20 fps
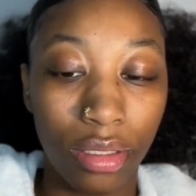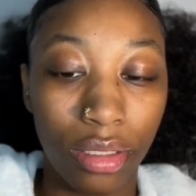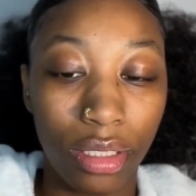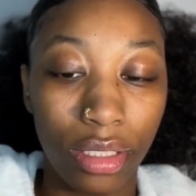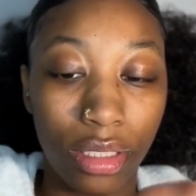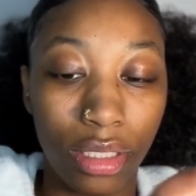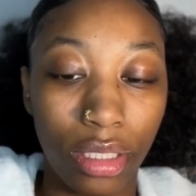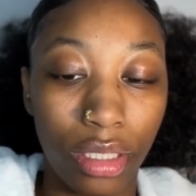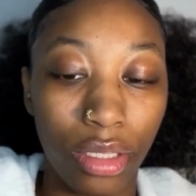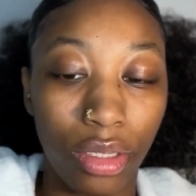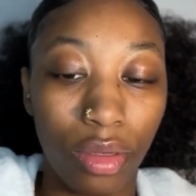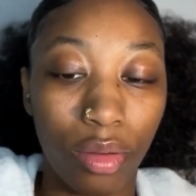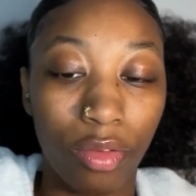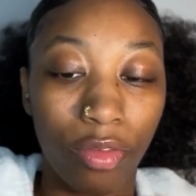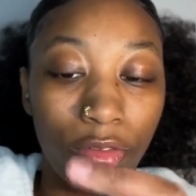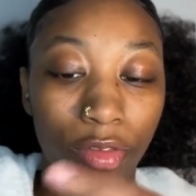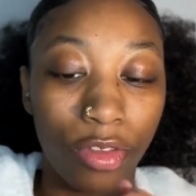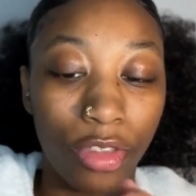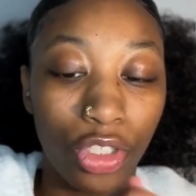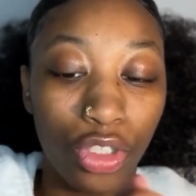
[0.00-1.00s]
It's a little
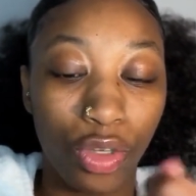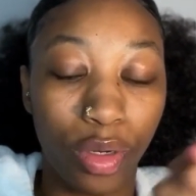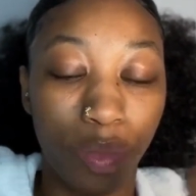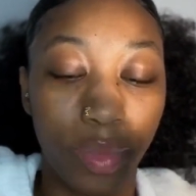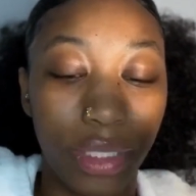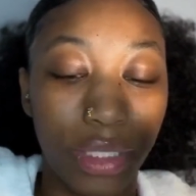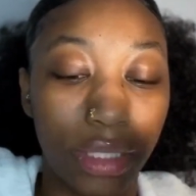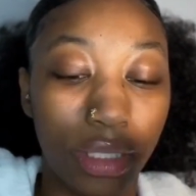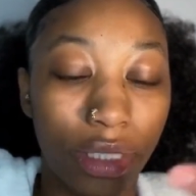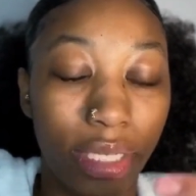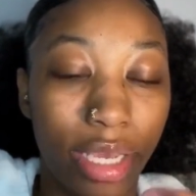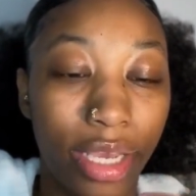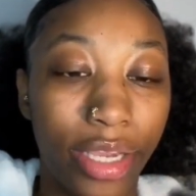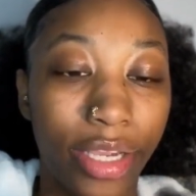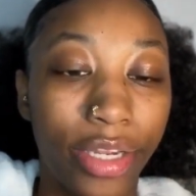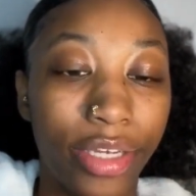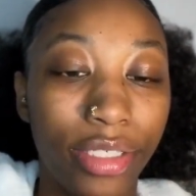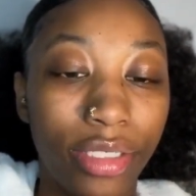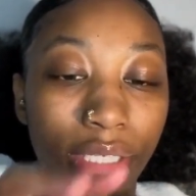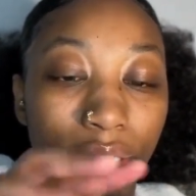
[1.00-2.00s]
short piece of
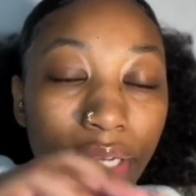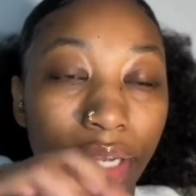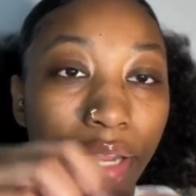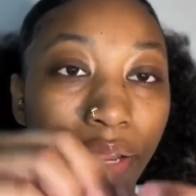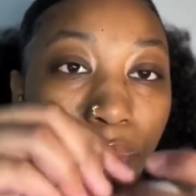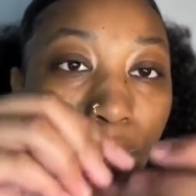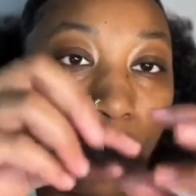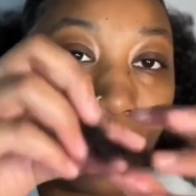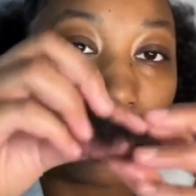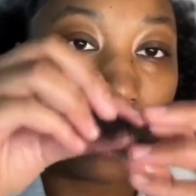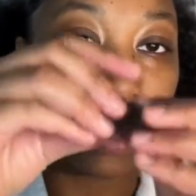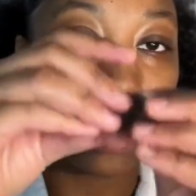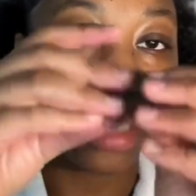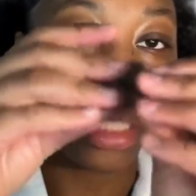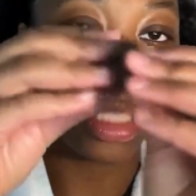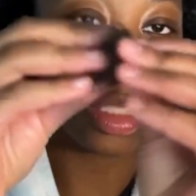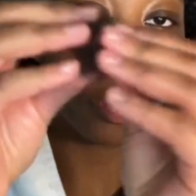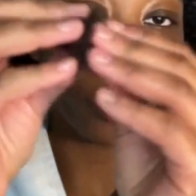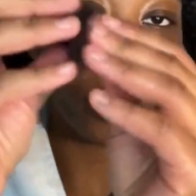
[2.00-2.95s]
hairs in there, but this is